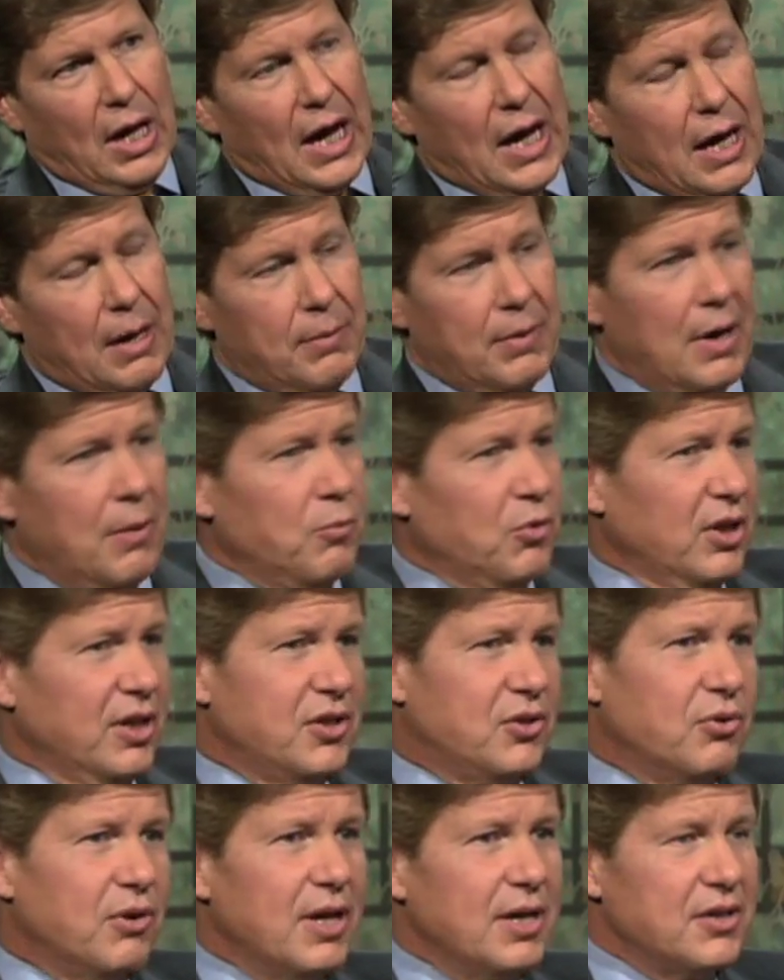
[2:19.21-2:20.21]
I'm really
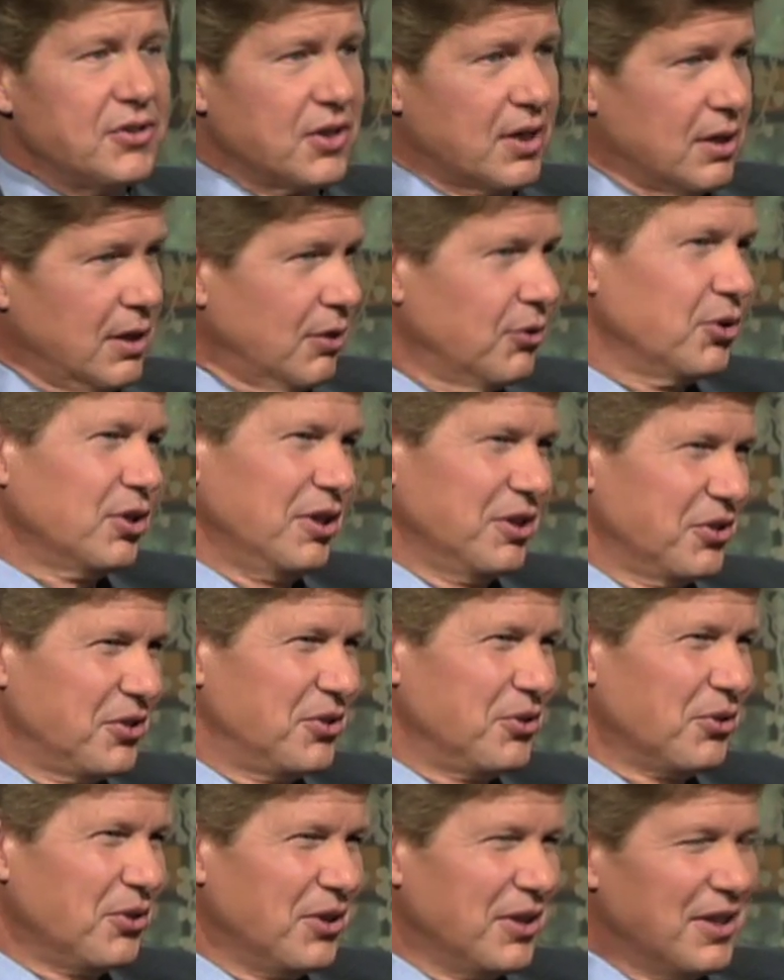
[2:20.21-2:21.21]
trained as a colonial
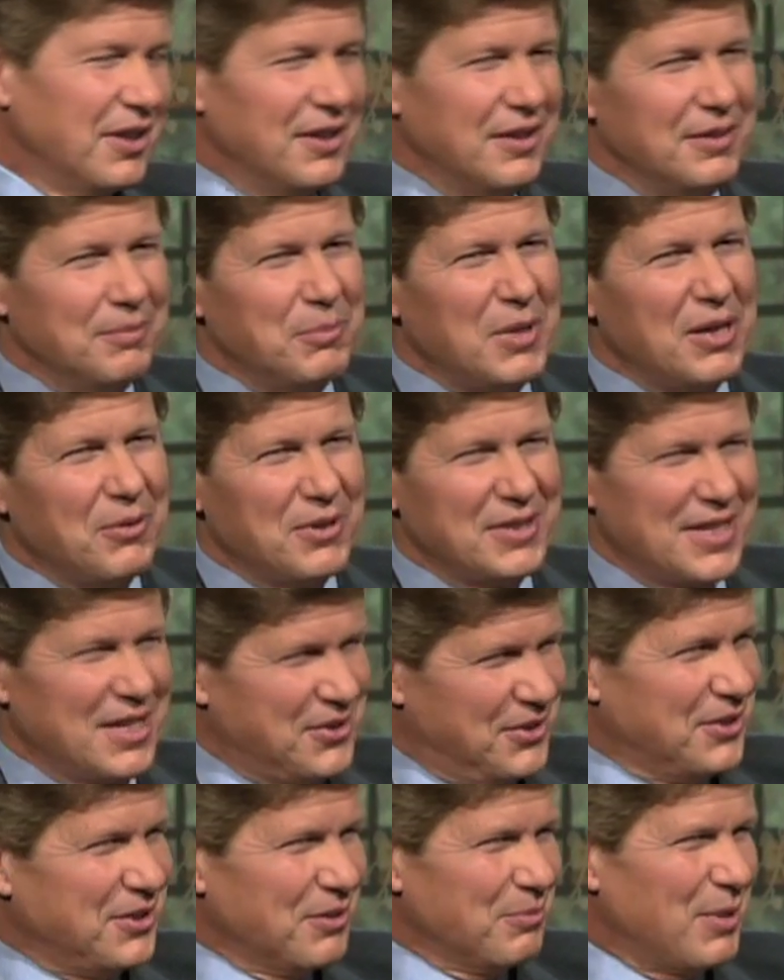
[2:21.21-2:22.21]
historian. In many ways,
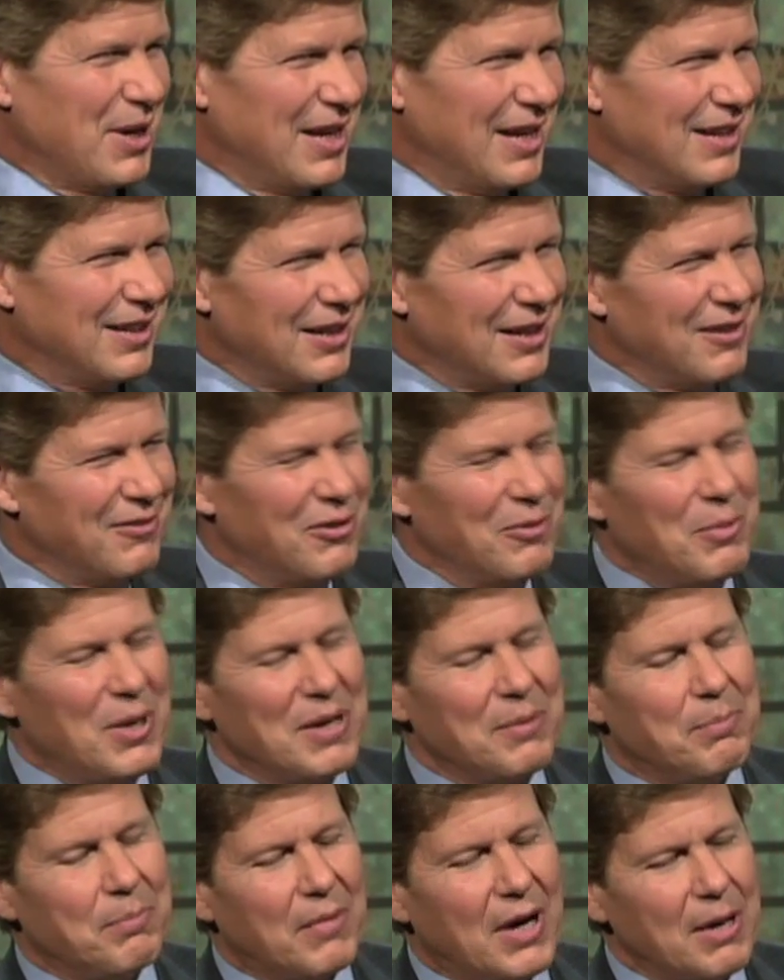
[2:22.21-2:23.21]
that's still my love
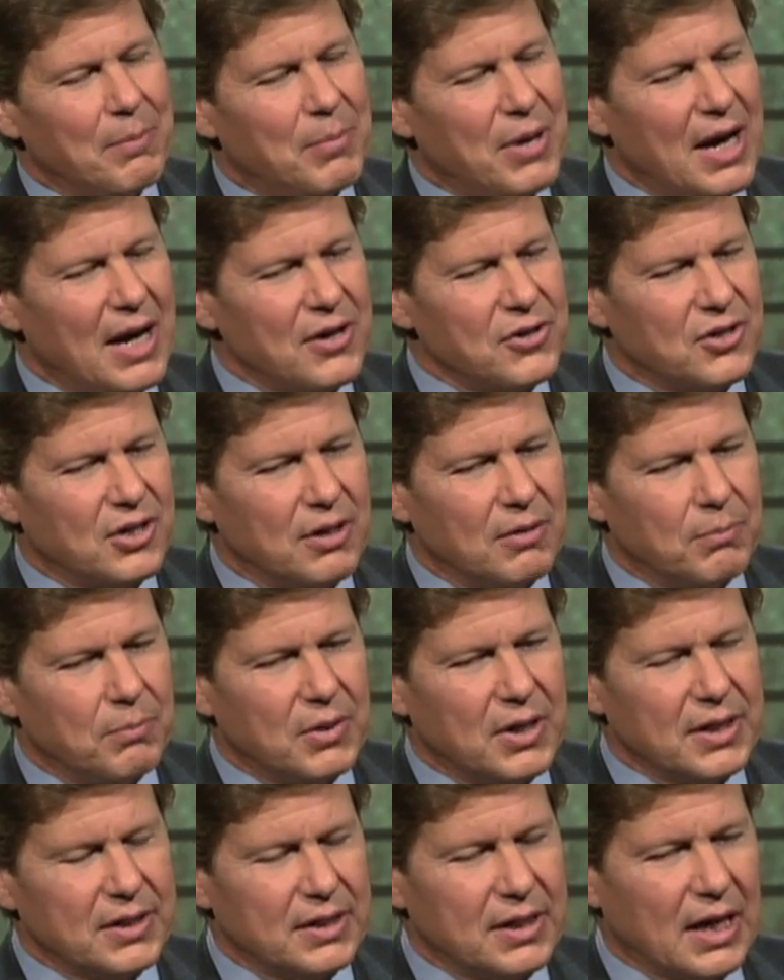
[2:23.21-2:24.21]
and my passion.
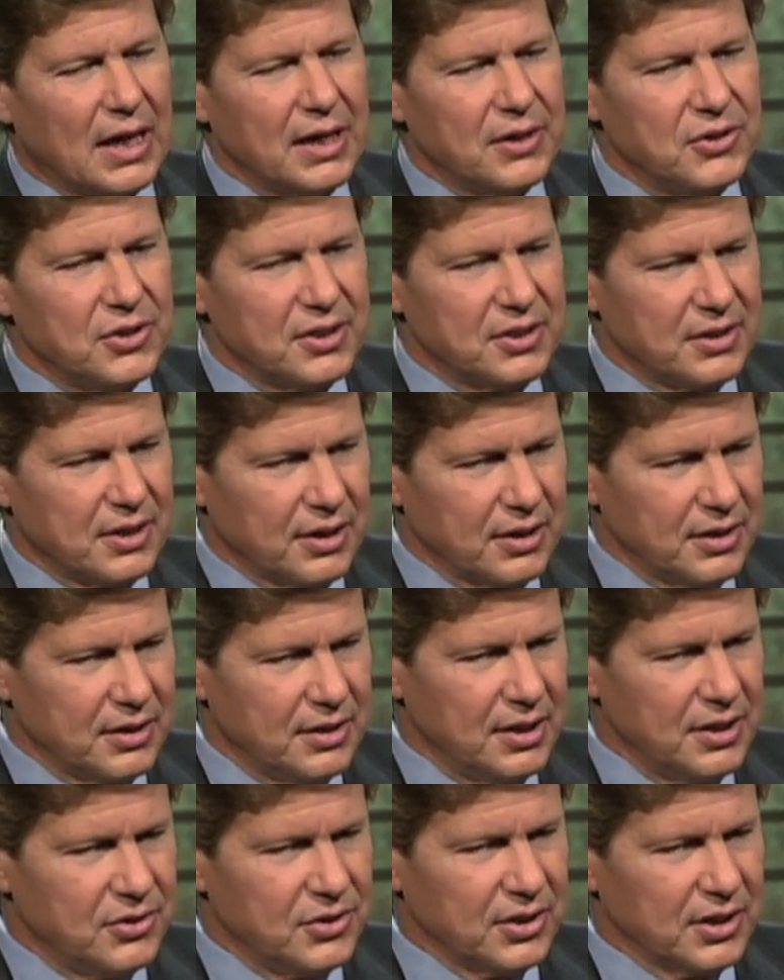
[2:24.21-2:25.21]
But I just started
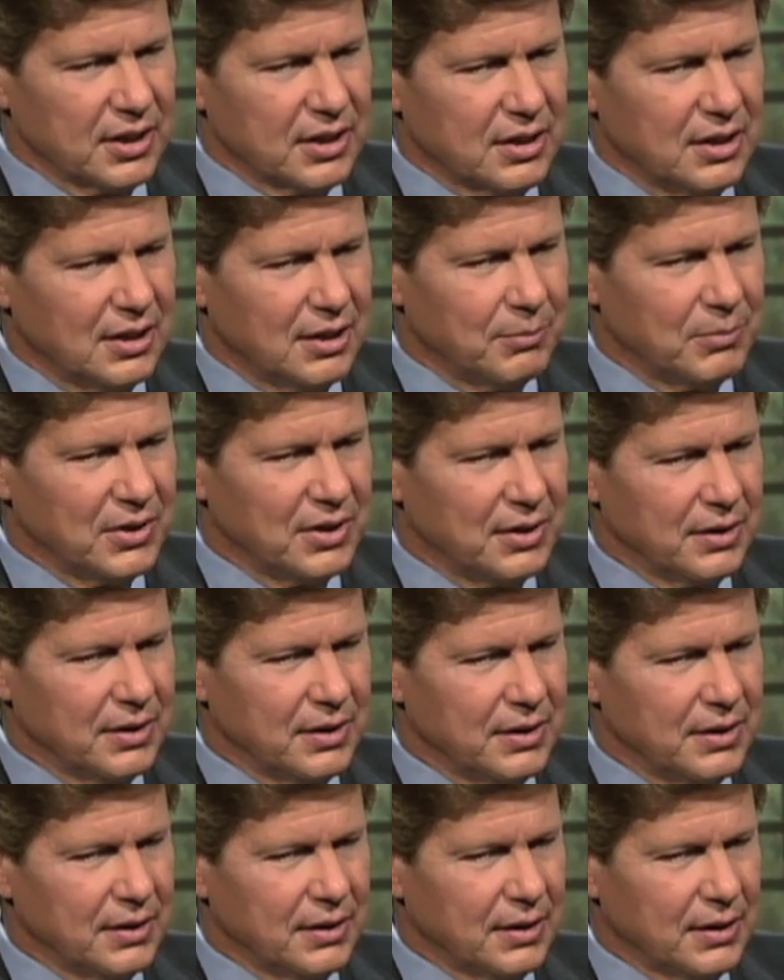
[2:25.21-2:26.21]
teaching at Columbia
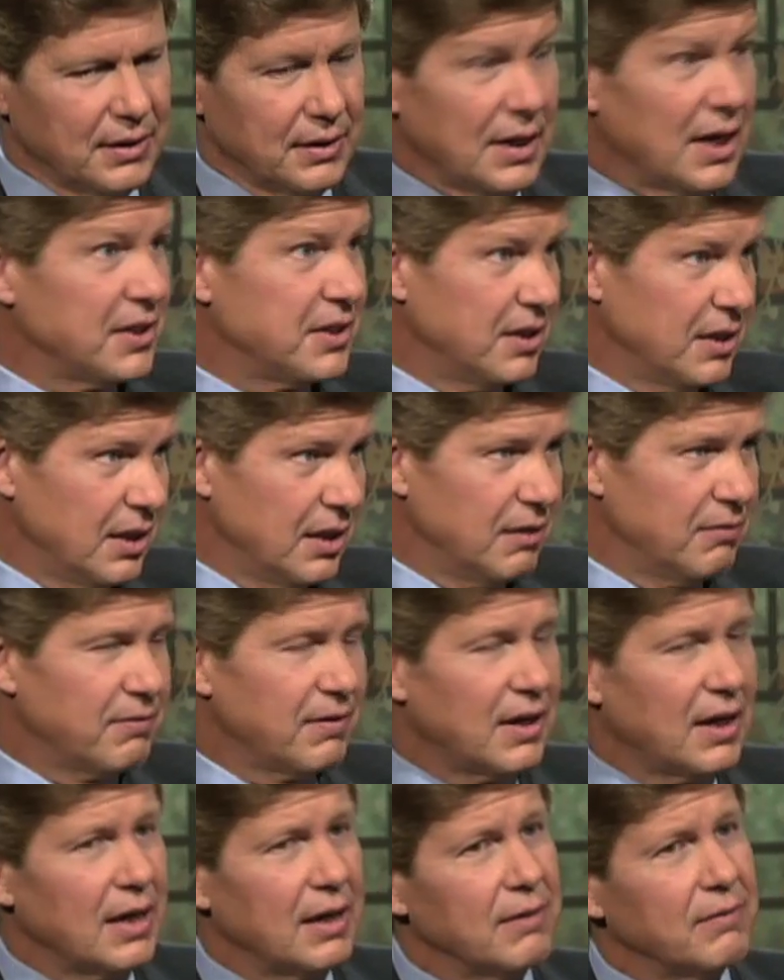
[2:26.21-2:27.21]
in
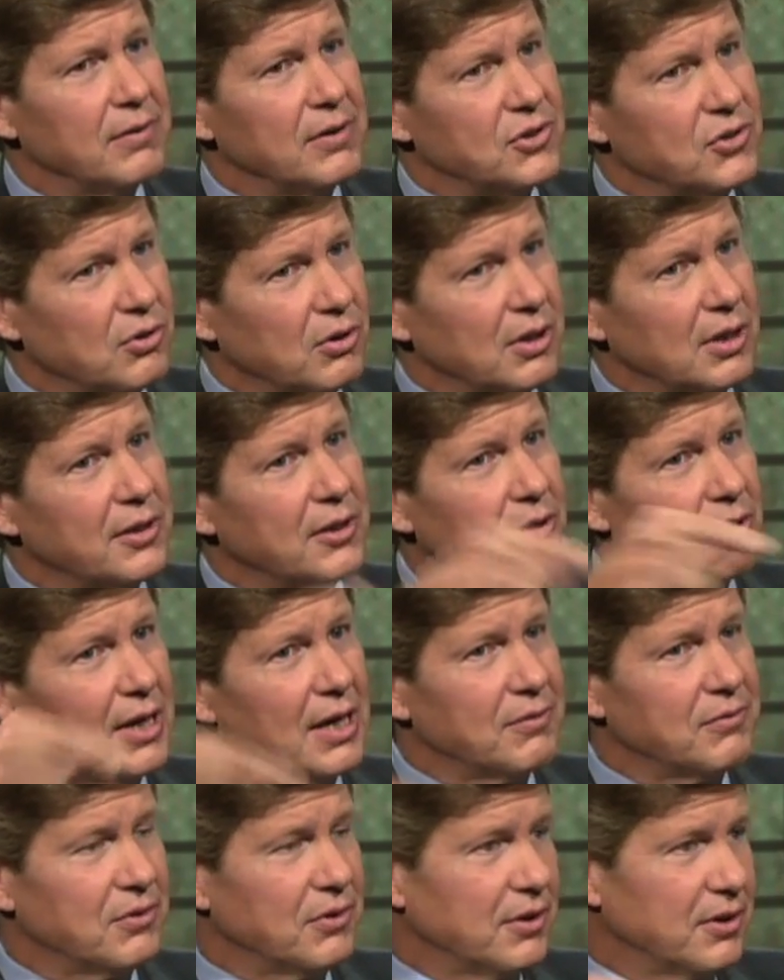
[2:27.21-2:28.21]
1985, and shortly
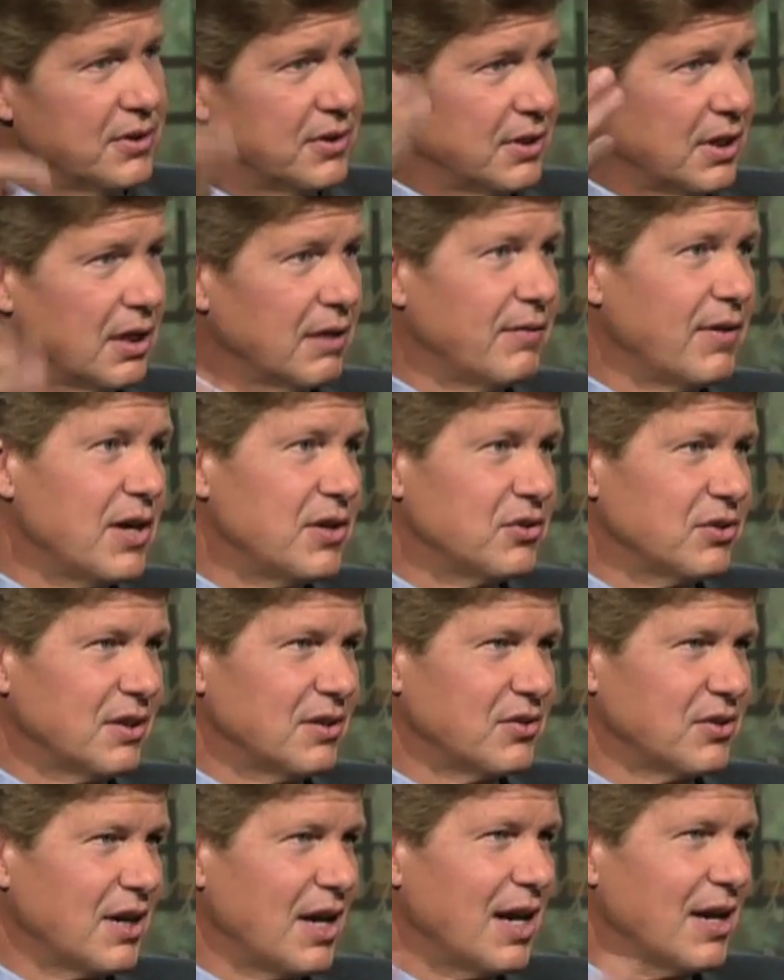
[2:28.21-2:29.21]
thereafter, the
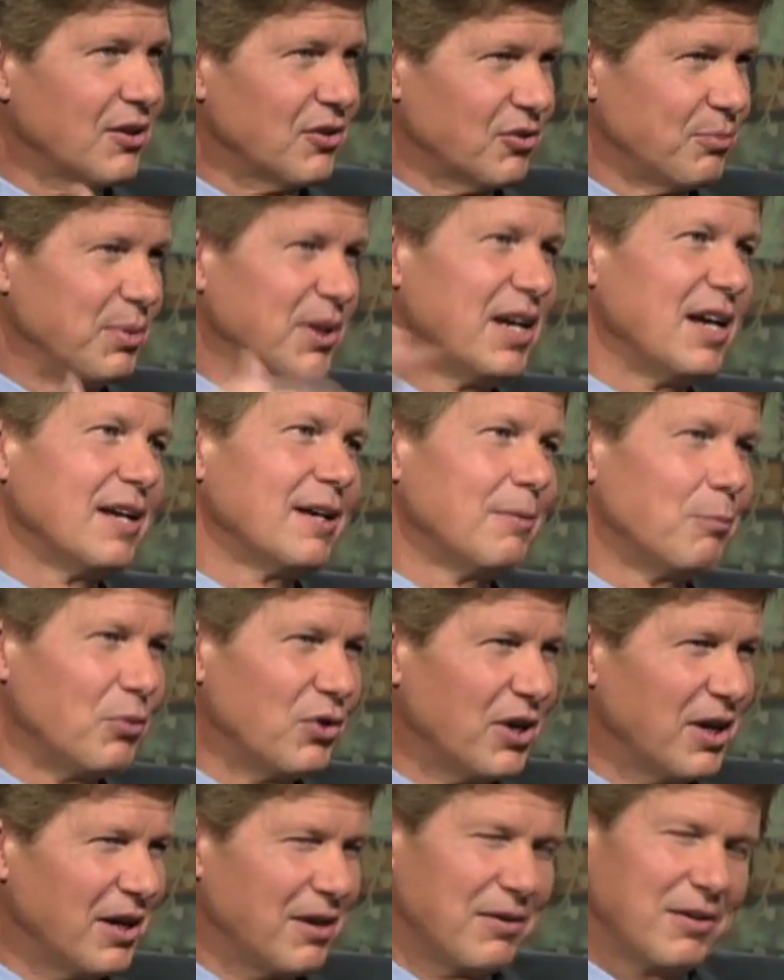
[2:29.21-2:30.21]
televangelist scandals began to
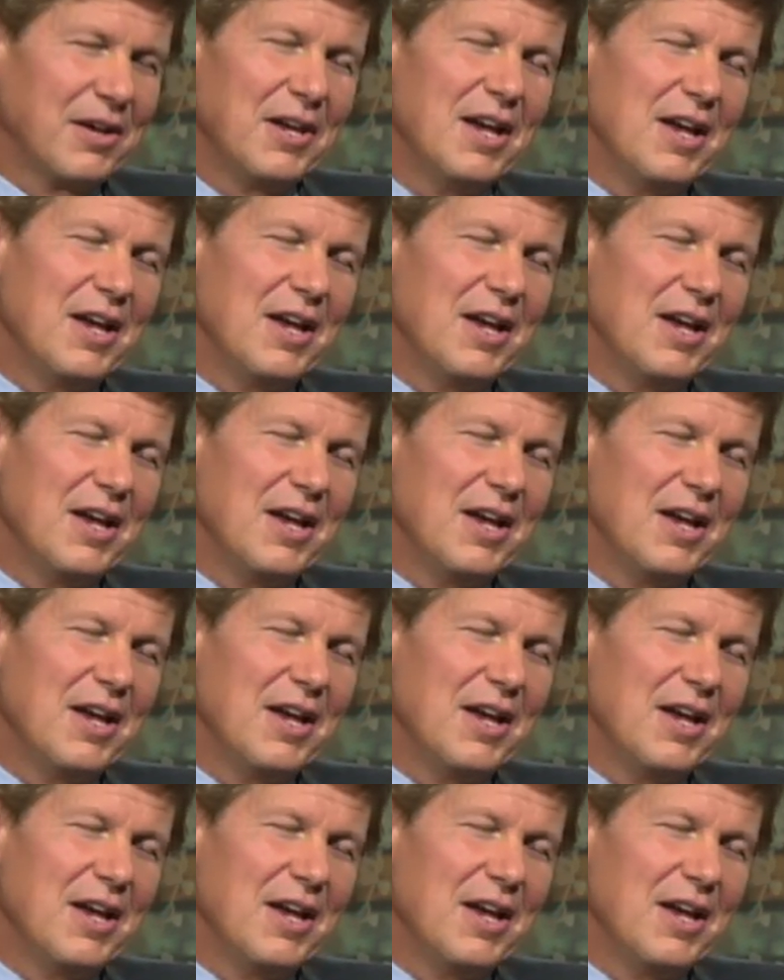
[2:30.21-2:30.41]
break.